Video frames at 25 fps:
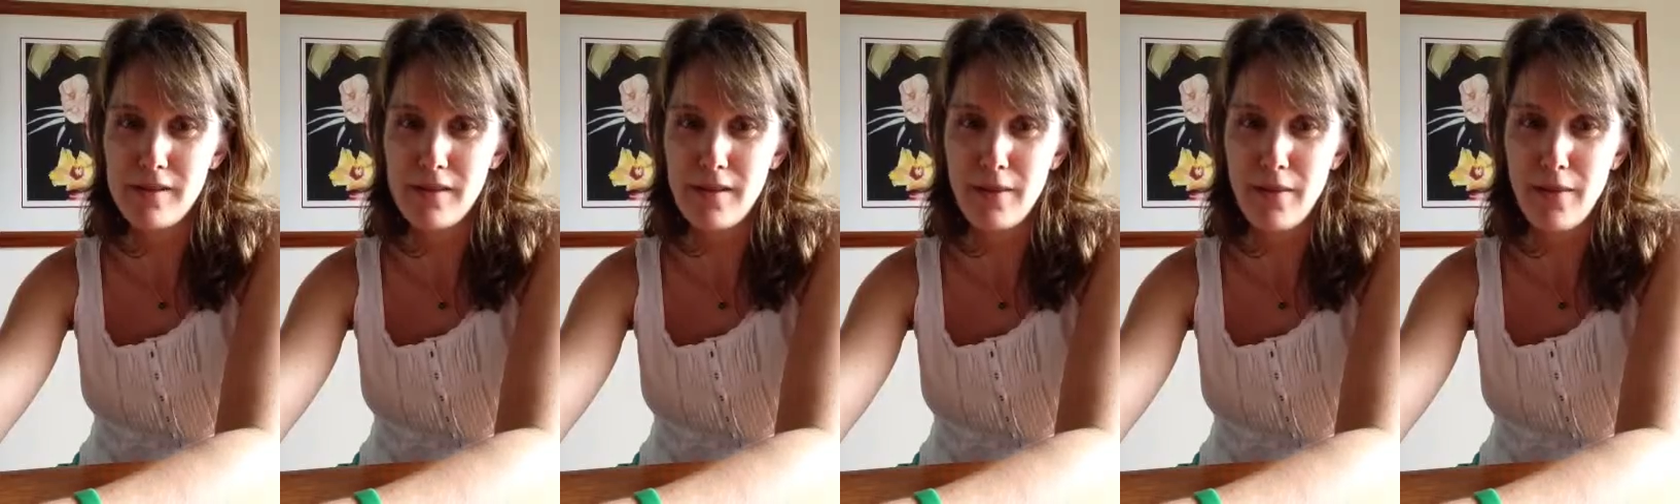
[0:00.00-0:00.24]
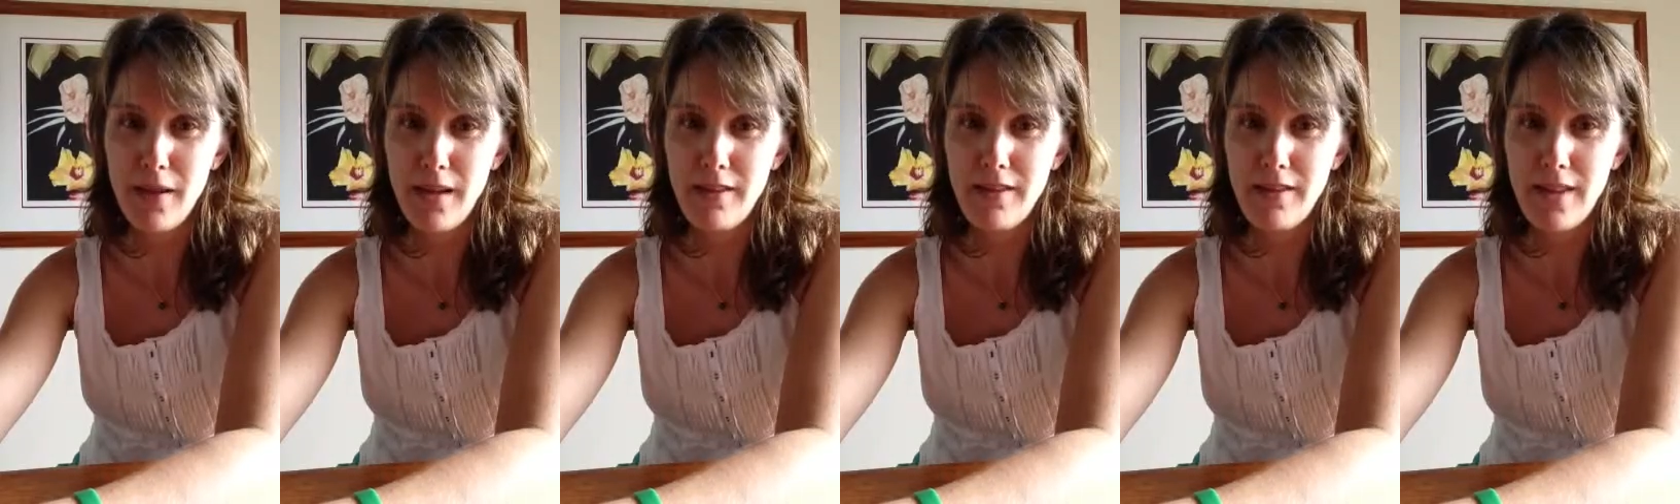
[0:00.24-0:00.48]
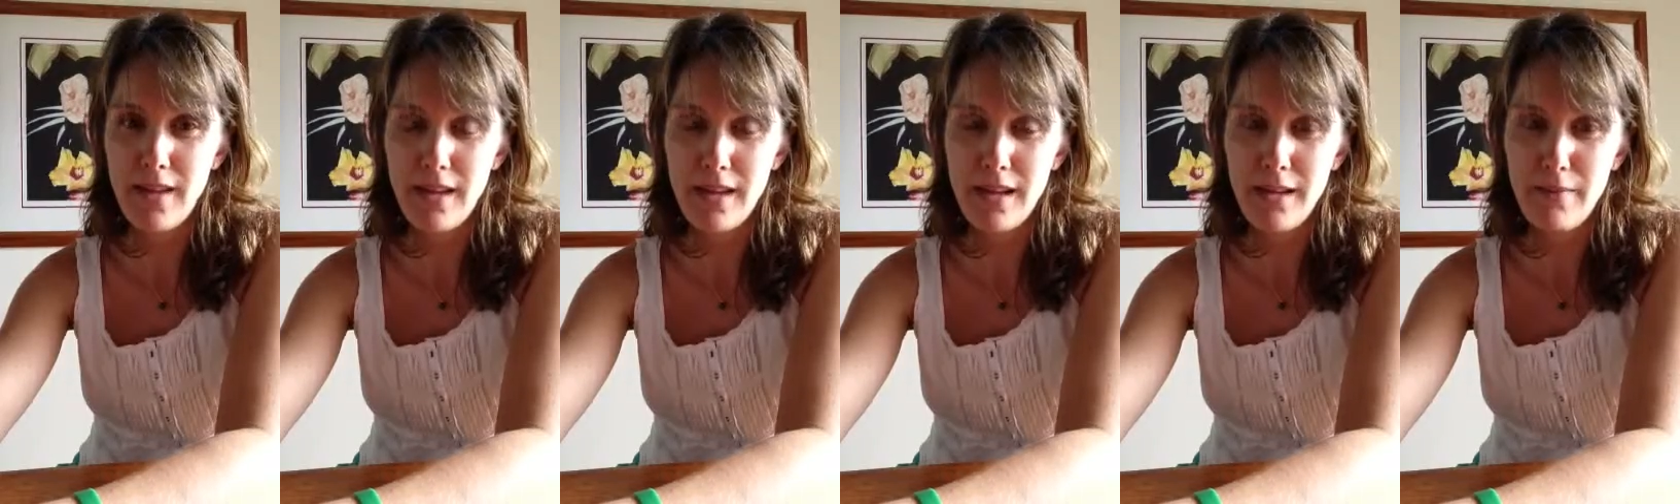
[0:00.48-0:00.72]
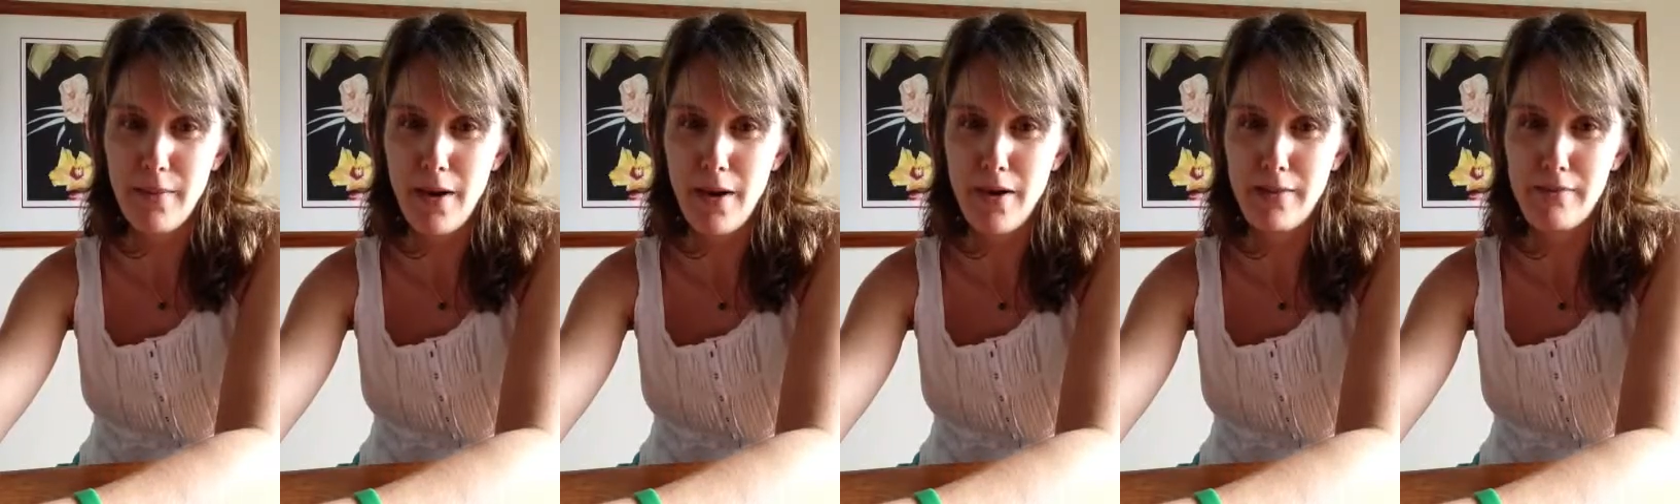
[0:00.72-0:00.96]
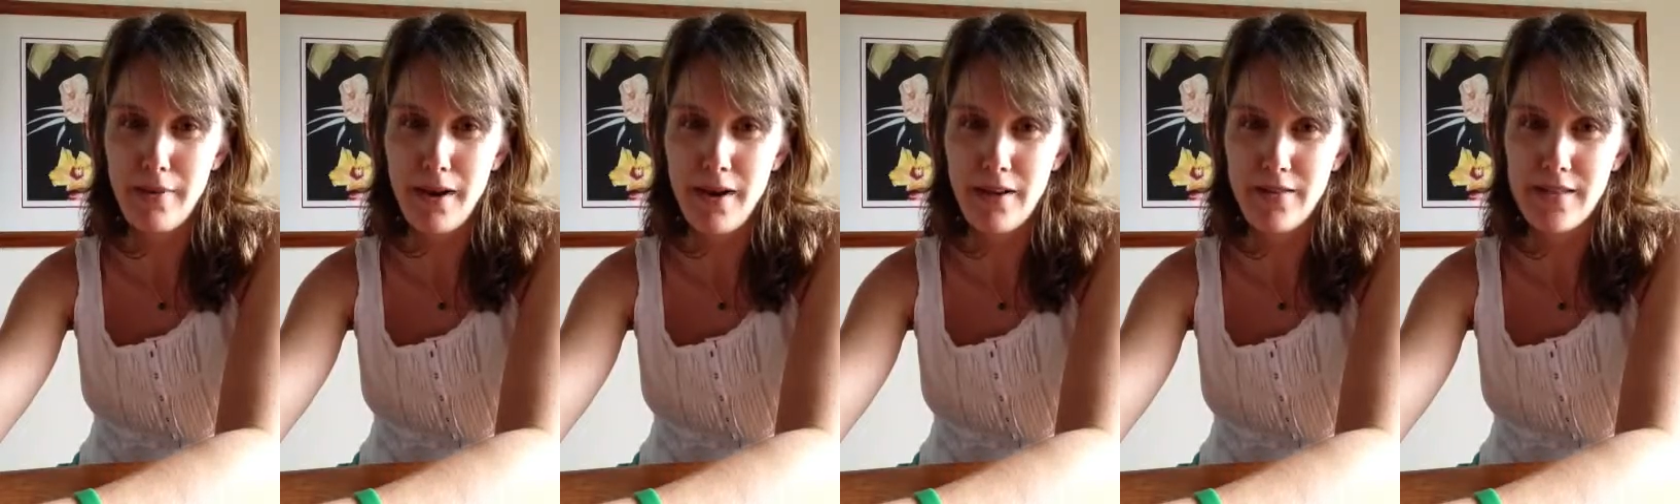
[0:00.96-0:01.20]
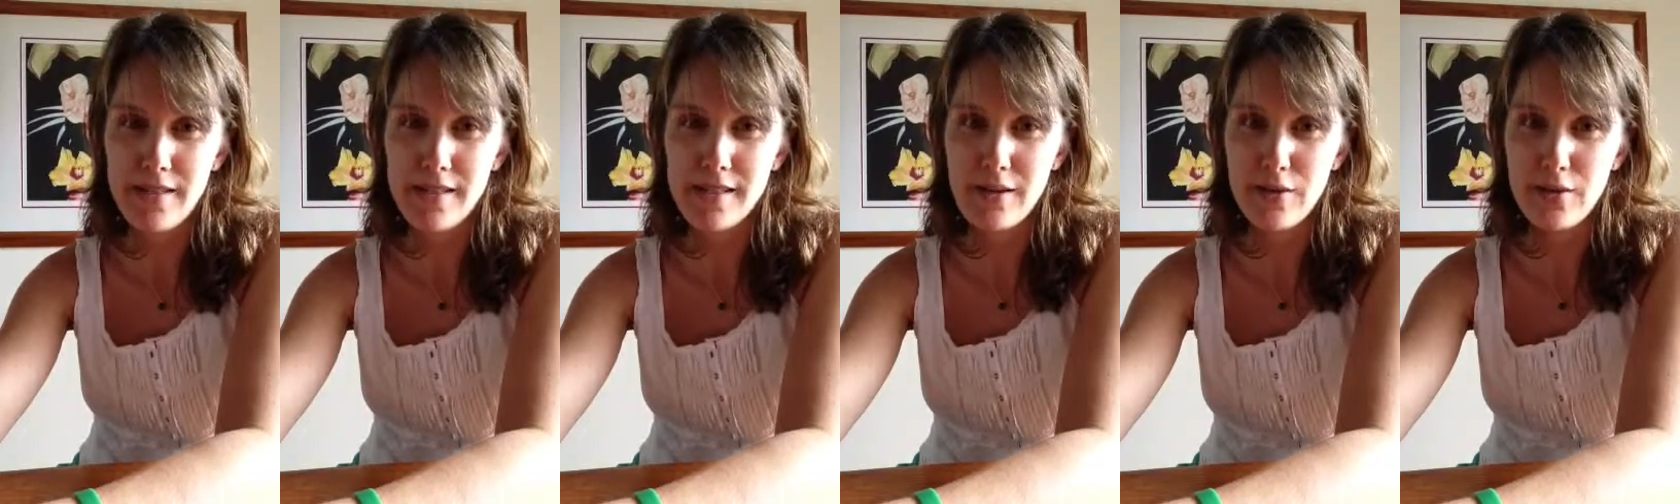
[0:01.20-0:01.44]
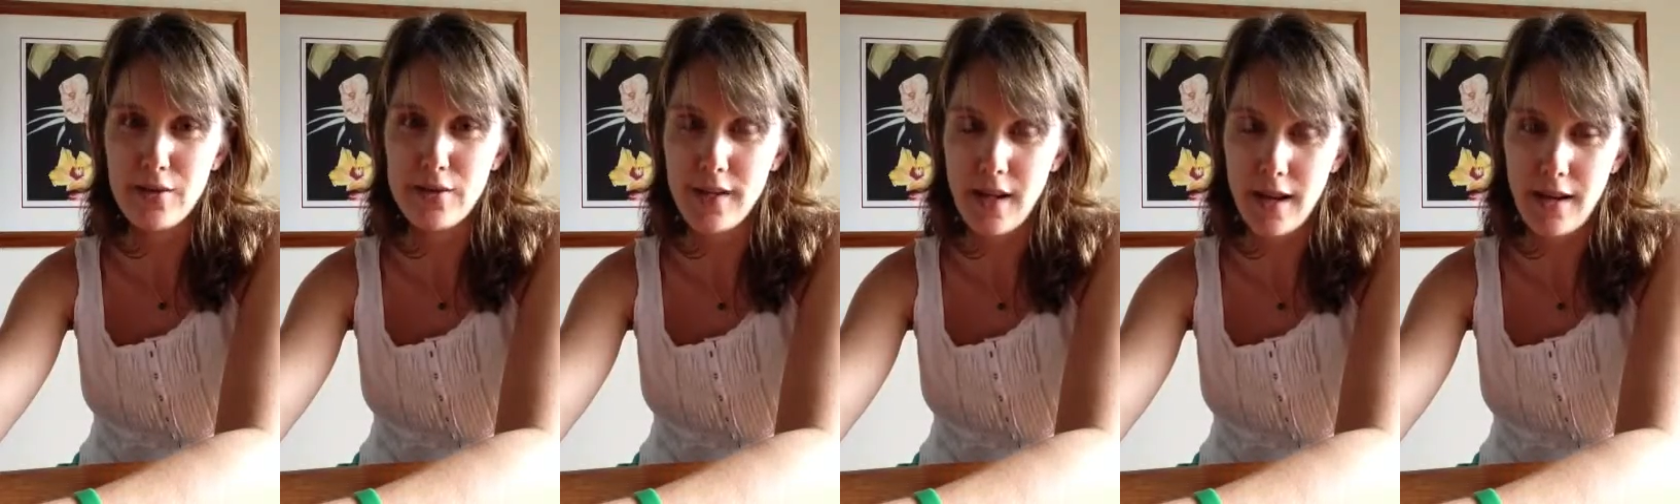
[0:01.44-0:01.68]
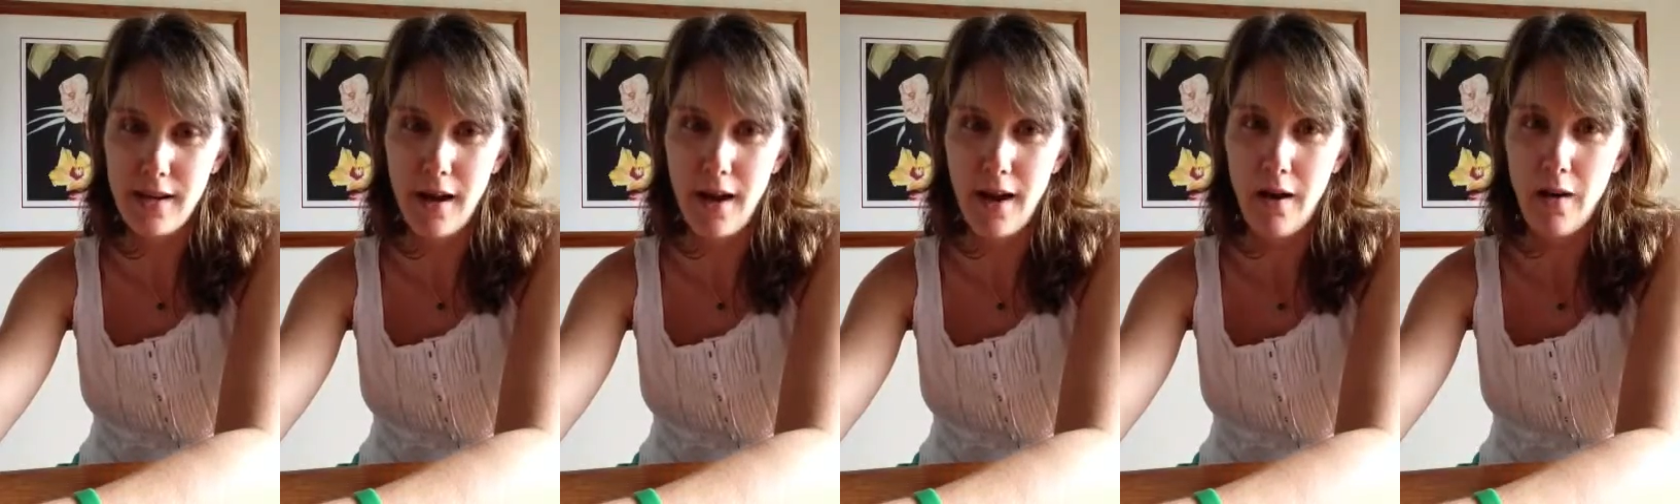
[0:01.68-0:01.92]
and I'm like thinking about them every single
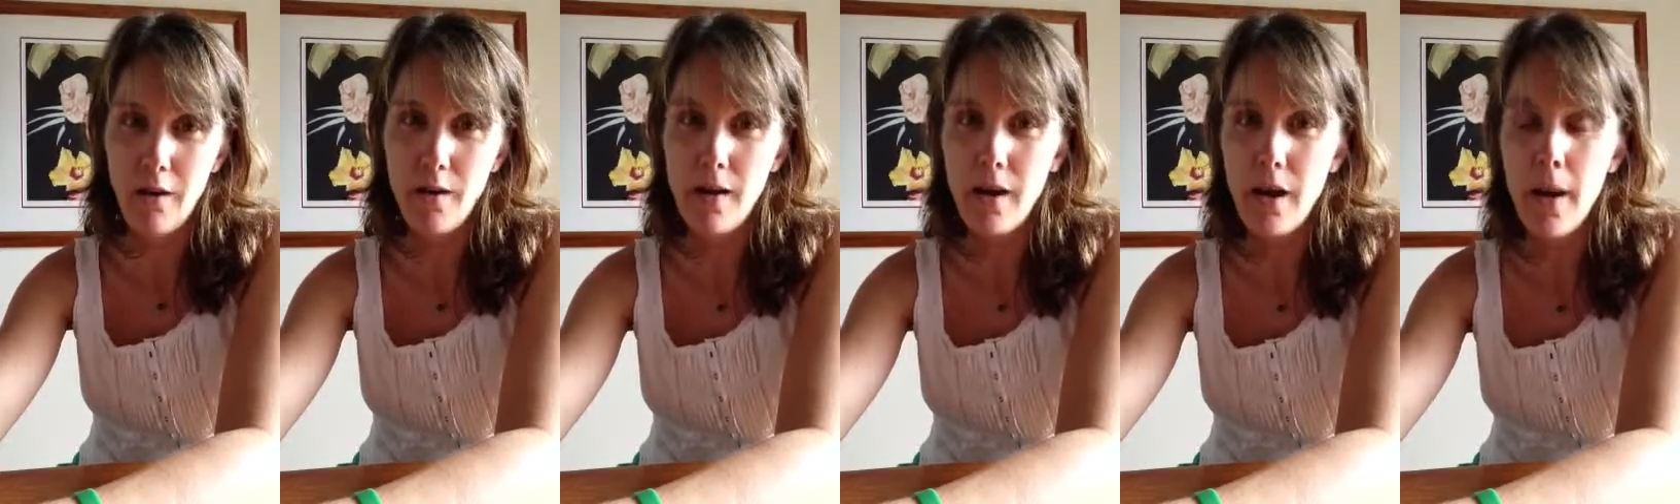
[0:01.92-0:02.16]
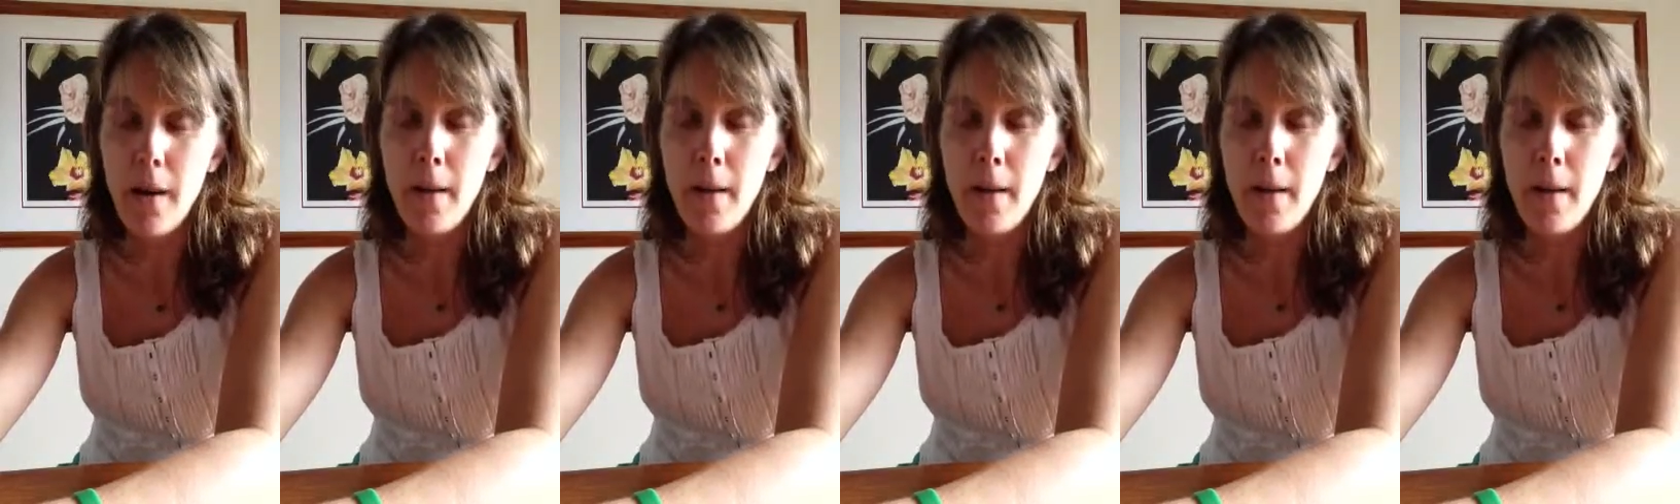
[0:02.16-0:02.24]
day now.